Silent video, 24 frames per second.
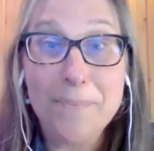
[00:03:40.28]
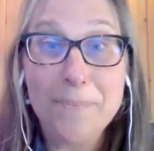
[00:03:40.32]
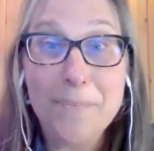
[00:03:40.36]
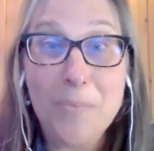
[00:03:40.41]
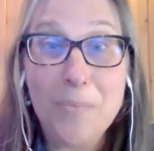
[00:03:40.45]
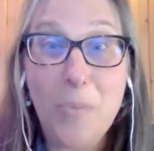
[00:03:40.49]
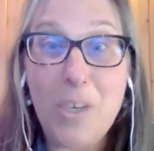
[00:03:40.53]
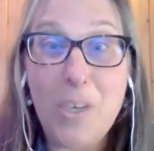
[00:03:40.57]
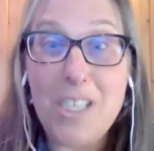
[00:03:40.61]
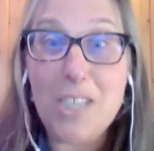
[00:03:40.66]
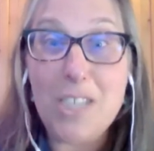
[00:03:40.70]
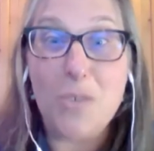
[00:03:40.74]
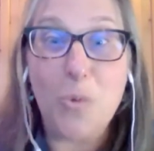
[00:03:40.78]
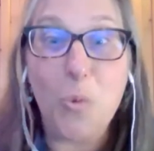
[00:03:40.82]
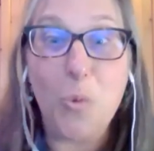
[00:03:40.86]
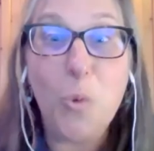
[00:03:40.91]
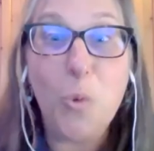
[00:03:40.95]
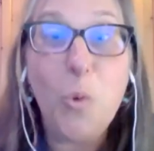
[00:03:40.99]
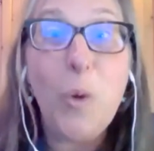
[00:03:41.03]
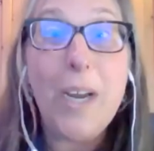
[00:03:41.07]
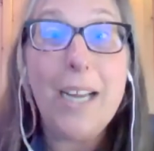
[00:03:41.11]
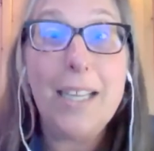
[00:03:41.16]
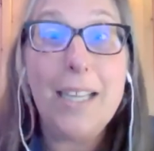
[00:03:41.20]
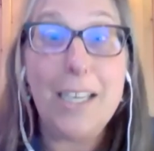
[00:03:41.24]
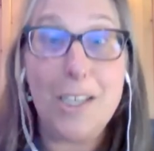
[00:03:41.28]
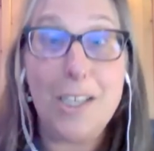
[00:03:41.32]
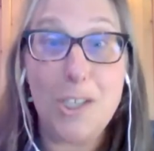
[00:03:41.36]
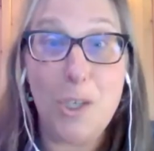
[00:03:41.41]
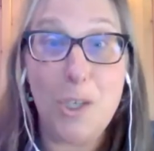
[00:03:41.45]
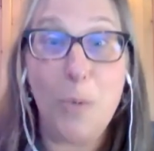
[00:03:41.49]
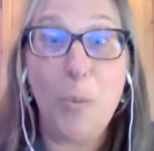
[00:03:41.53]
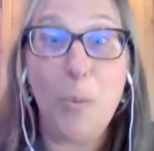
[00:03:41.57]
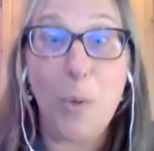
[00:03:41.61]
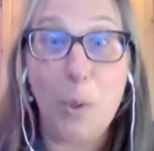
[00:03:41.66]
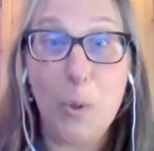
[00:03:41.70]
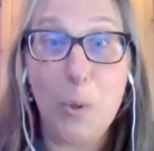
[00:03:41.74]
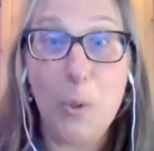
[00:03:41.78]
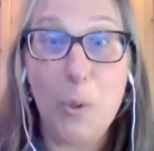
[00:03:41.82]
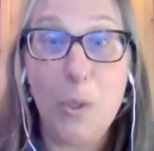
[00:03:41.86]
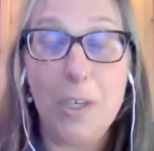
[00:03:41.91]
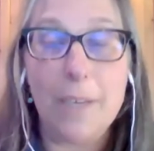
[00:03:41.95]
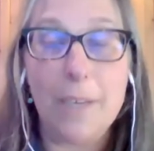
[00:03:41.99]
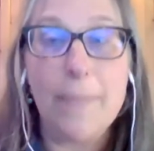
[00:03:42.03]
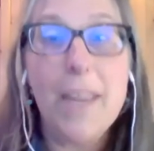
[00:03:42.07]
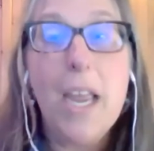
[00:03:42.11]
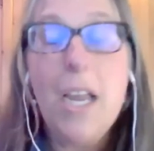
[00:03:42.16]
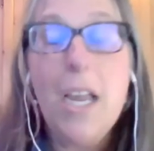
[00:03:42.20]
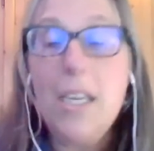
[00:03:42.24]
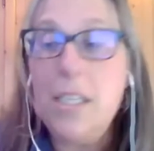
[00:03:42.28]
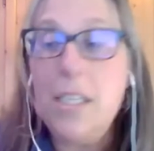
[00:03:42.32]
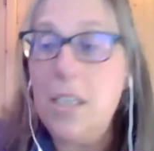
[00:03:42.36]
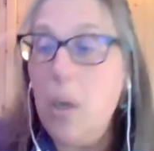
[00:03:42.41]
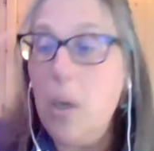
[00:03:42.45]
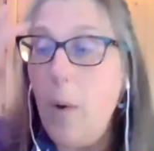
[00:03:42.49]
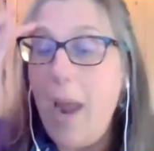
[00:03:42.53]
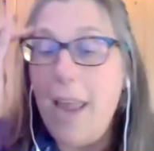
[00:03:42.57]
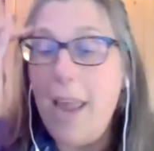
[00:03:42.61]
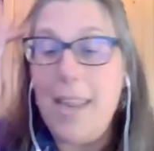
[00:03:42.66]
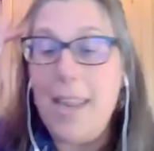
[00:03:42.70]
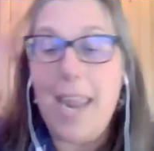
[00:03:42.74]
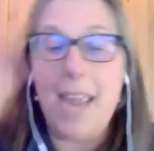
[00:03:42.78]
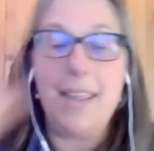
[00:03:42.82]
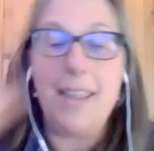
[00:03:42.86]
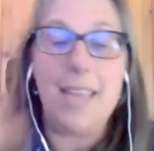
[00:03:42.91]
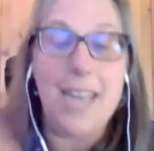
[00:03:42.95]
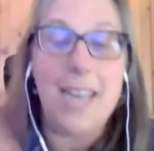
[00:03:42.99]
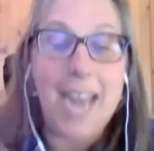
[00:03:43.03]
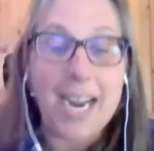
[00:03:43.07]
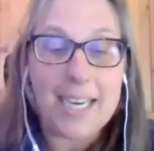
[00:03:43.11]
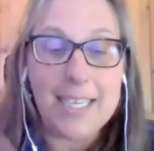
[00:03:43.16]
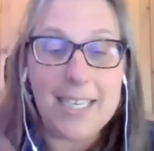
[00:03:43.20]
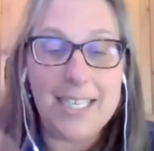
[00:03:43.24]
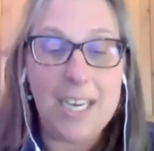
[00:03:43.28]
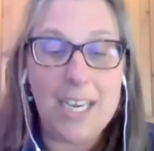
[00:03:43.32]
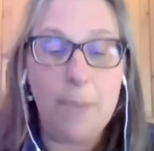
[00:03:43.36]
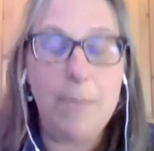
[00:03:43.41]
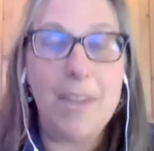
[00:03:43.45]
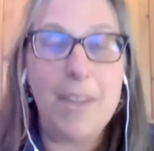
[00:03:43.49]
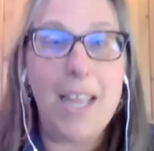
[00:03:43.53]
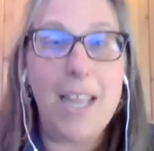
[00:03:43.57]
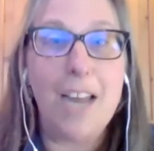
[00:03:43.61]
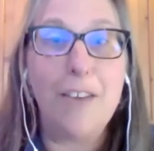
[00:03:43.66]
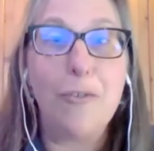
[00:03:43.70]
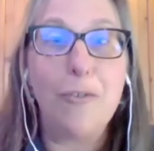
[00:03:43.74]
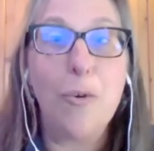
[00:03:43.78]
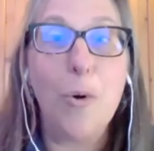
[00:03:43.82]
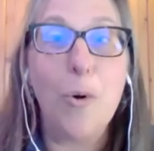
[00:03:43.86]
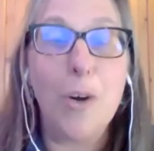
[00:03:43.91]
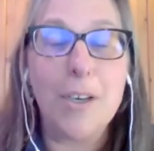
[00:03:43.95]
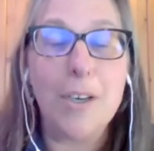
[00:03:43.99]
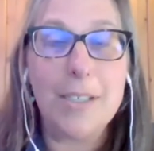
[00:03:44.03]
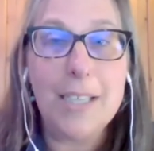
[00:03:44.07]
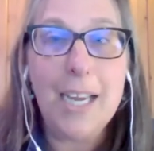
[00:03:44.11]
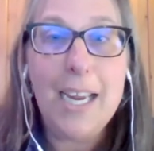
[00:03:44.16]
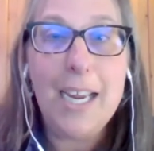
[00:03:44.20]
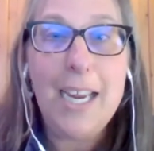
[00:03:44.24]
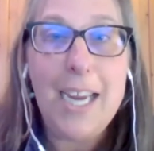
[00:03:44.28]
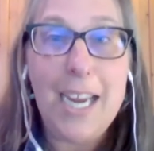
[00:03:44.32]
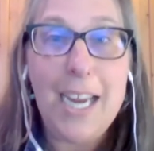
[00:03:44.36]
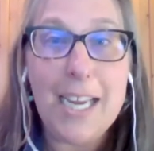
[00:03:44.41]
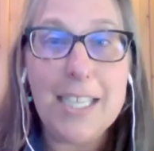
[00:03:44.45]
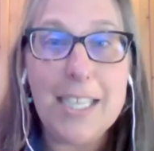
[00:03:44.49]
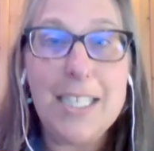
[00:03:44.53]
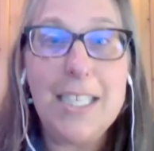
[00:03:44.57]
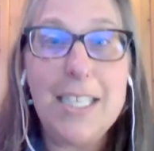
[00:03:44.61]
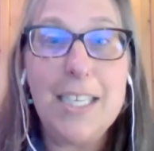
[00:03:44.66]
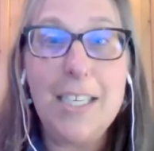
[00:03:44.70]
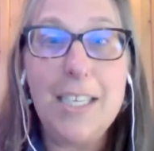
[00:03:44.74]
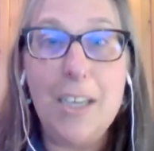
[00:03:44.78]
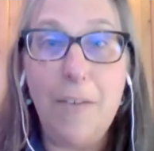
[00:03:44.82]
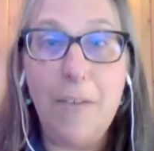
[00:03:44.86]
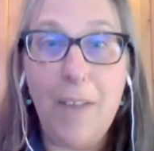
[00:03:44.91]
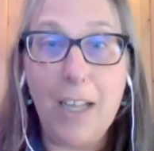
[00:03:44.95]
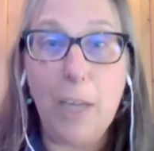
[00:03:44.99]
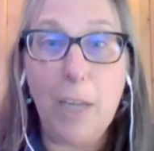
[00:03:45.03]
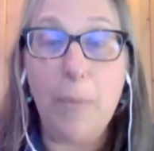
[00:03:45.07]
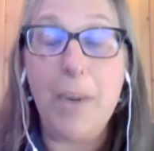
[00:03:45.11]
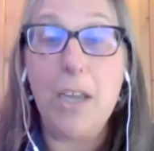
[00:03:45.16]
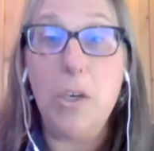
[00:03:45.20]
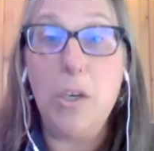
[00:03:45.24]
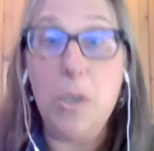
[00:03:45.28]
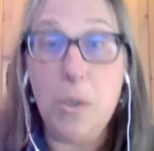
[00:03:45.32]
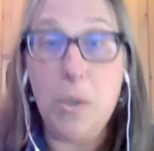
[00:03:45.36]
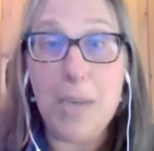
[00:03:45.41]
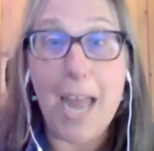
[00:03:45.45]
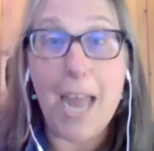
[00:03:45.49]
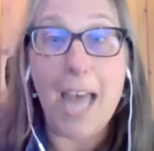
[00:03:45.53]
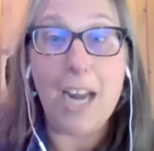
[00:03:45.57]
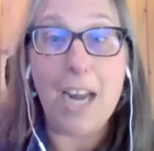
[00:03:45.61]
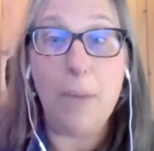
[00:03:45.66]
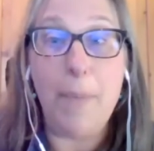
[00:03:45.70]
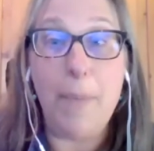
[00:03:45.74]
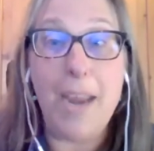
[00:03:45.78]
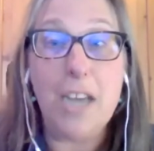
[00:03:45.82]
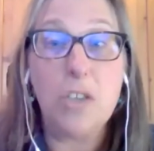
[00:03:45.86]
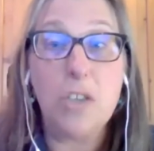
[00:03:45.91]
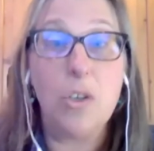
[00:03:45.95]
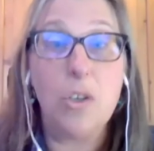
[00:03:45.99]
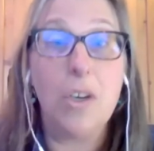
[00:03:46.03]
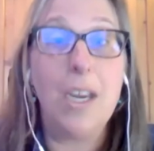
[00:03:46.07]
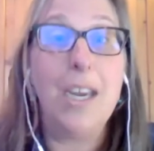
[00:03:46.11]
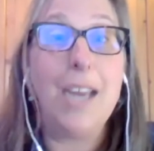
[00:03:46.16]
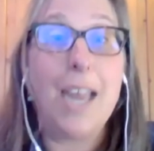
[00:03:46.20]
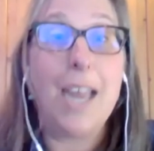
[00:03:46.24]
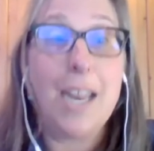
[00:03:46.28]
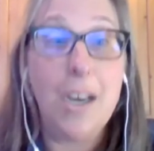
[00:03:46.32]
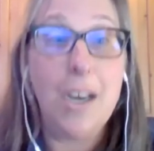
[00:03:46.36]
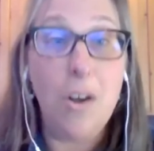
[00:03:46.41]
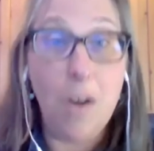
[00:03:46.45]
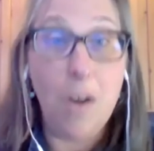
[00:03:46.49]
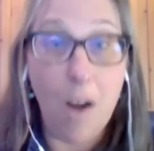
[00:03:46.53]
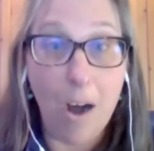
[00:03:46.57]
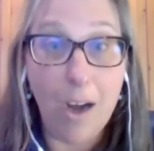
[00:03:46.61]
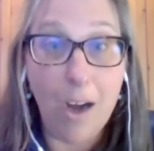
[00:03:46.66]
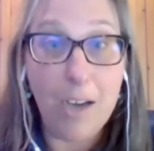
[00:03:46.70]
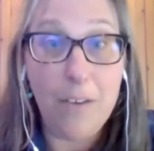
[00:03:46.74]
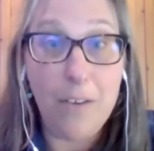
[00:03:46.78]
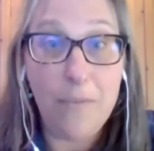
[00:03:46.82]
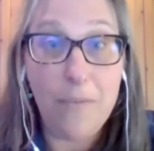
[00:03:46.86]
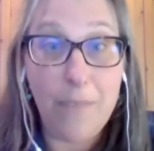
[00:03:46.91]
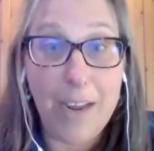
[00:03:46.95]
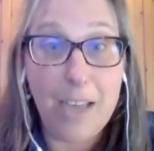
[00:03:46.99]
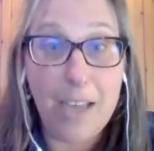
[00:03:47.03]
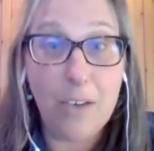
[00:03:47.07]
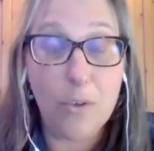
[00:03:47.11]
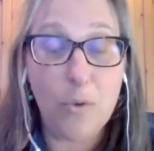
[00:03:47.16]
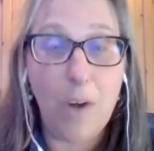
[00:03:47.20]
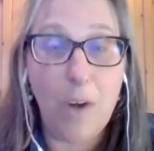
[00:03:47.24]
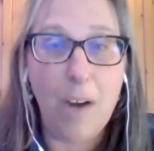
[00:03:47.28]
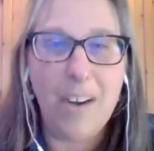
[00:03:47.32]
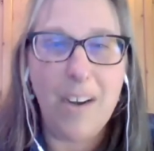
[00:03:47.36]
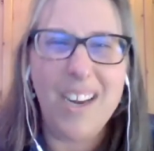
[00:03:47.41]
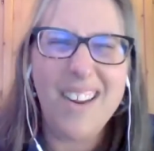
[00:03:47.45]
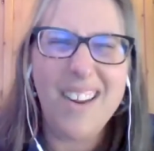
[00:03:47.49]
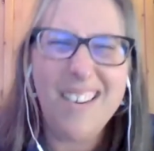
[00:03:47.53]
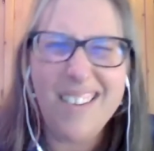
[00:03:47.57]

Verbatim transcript: which is really super cool. So, and, and the next step in that, of course, is developing a new database looking at non-fatal drowning.